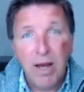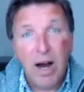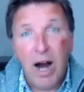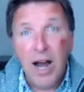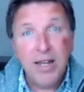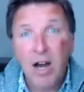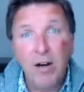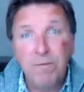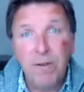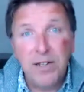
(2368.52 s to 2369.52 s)
I
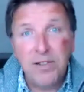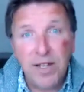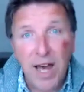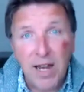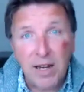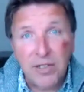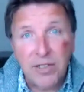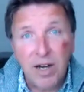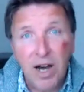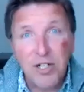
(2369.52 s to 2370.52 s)
can't find the gags.
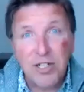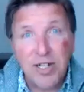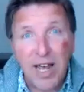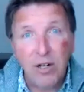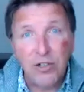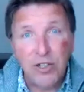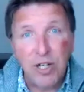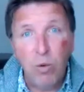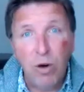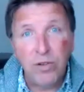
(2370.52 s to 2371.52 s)
I just cannot see
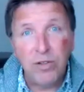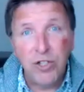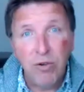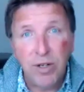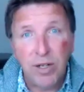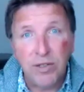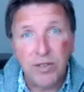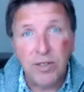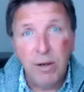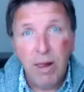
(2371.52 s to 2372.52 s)
what the joke
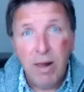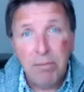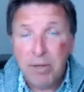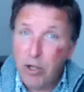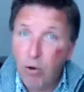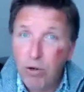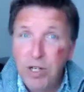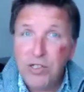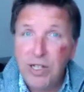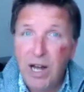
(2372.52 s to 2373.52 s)
is. But the
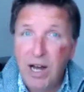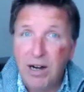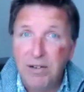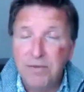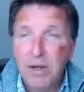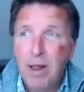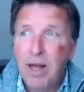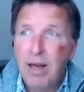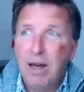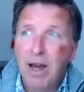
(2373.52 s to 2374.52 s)
audience laugh
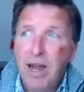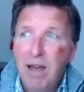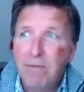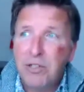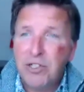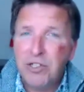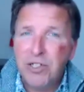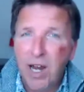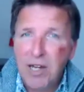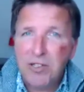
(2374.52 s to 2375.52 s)
and I have a
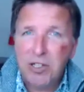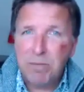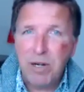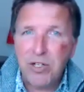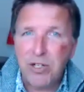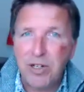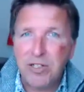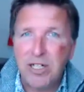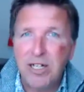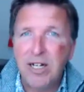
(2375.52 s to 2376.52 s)
slight suspicion it's
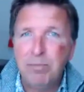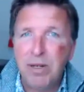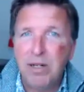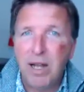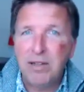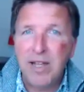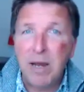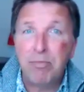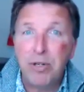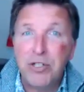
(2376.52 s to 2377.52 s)
a little bit like the
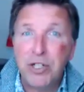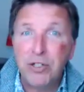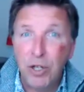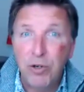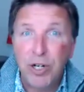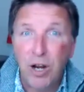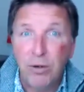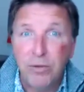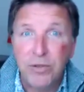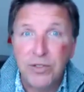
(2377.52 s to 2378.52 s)
Emperor's new
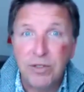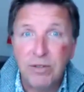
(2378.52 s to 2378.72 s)
clothes.